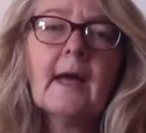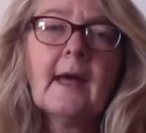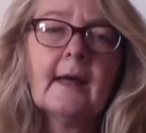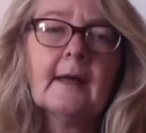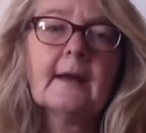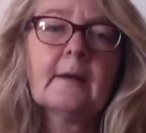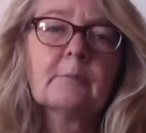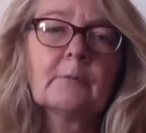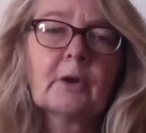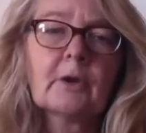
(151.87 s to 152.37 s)

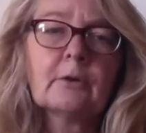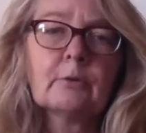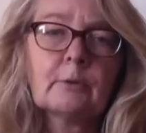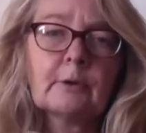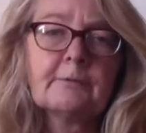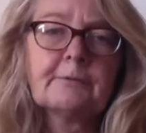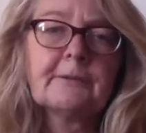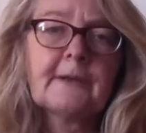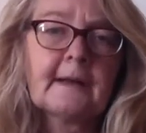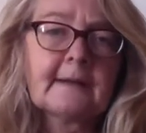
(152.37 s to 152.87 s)
and I'm going to
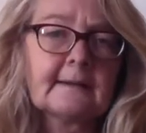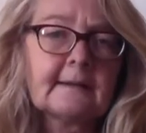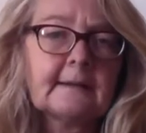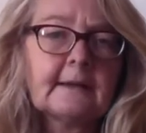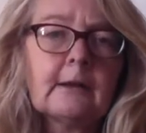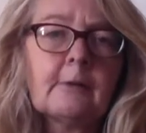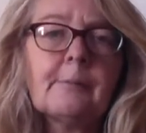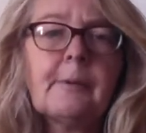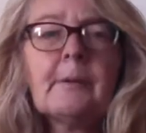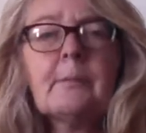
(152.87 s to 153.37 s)
reflect a
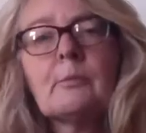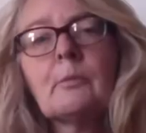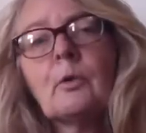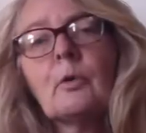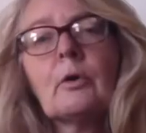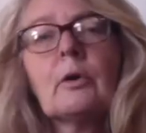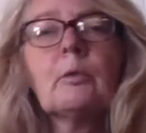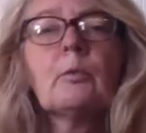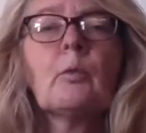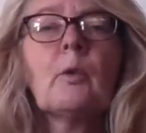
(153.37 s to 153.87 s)
little bit
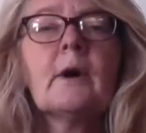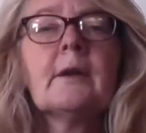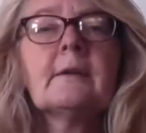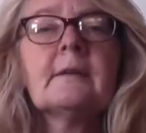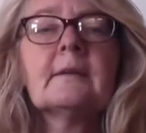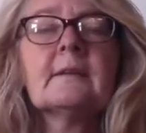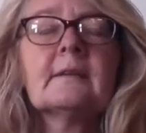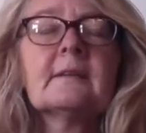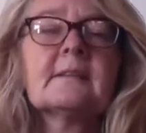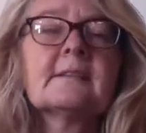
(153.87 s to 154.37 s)
more on
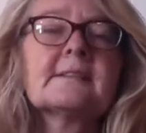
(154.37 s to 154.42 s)
what